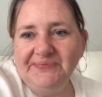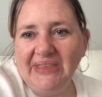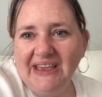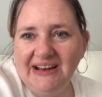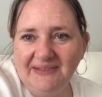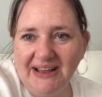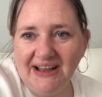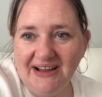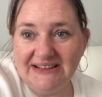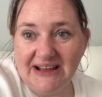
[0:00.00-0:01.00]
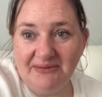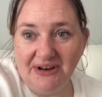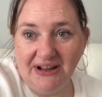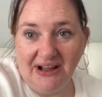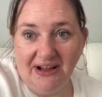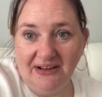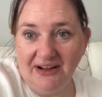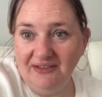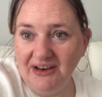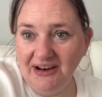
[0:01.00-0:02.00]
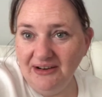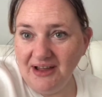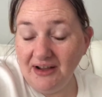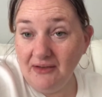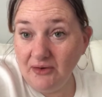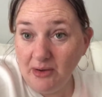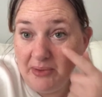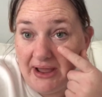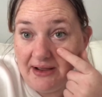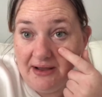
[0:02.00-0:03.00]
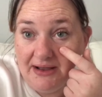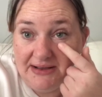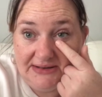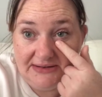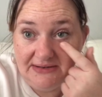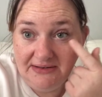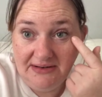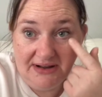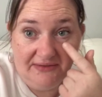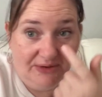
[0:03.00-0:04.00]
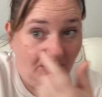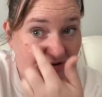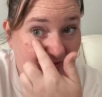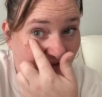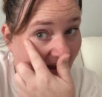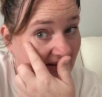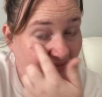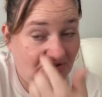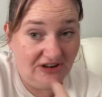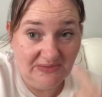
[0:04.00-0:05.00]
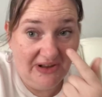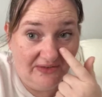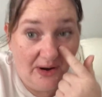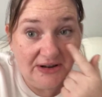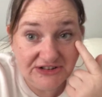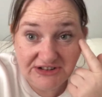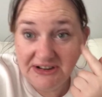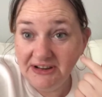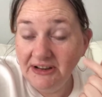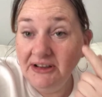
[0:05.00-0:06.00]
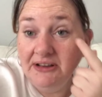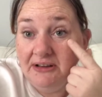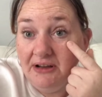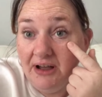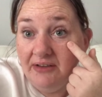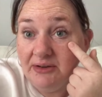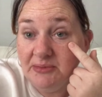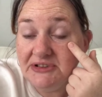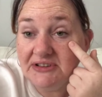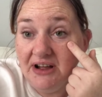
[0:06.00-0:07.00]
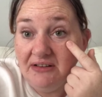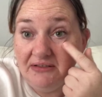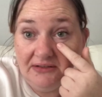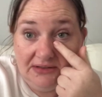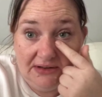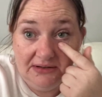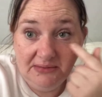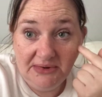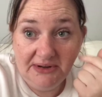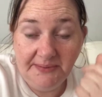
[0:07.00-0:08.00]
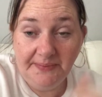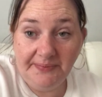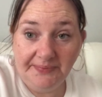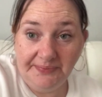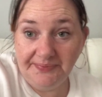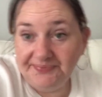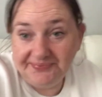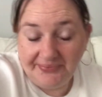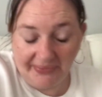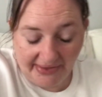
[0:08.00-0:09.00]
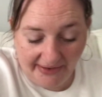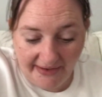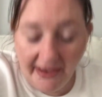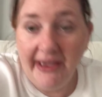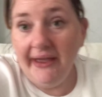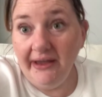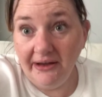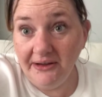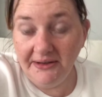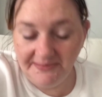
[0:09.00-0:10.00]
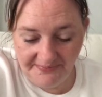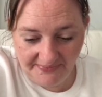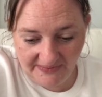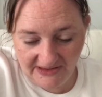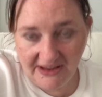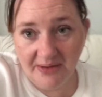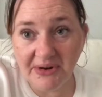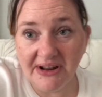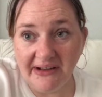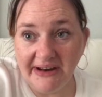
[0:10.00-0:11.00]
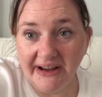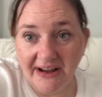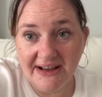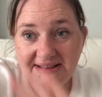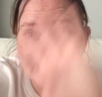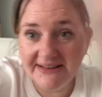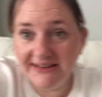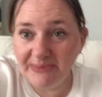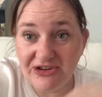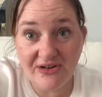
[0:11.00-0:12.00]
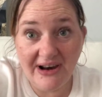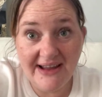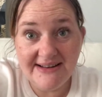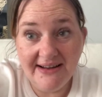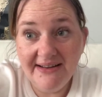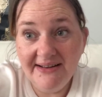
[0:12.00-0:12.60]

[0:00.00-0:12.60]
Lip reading: Anyway, guys, I'm going to go. I really look like I've got black eyes. Like I've not washed my face, but trust me, I've washed. I've got mascara on now, but hey-ha. I'm going to go now, guys. Speak to you all later.